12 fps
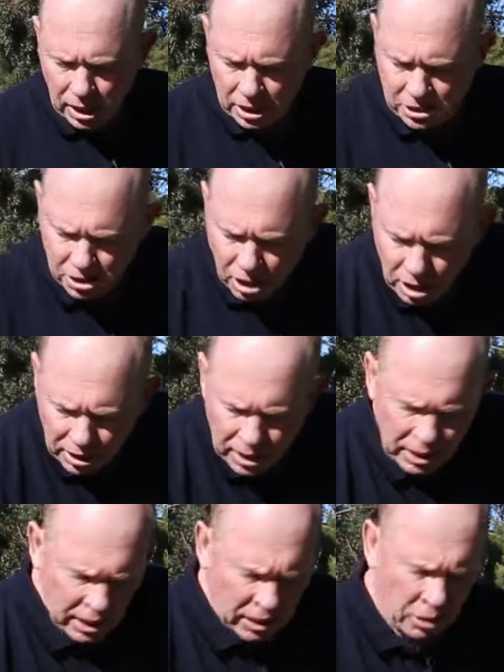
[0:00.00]
It's not
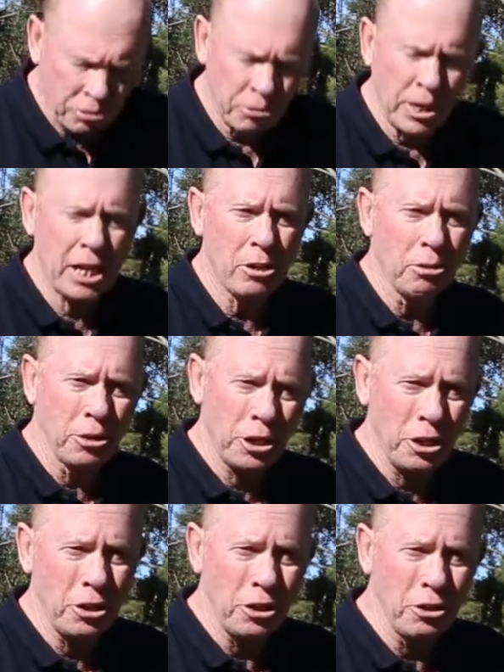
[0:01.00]
critical that
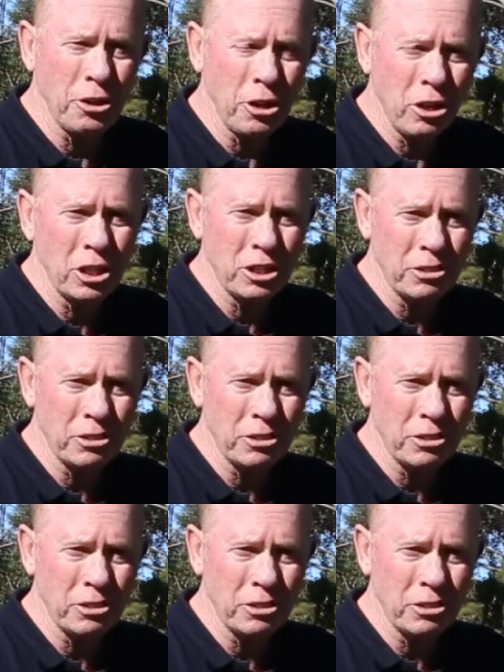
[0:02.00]
you utilise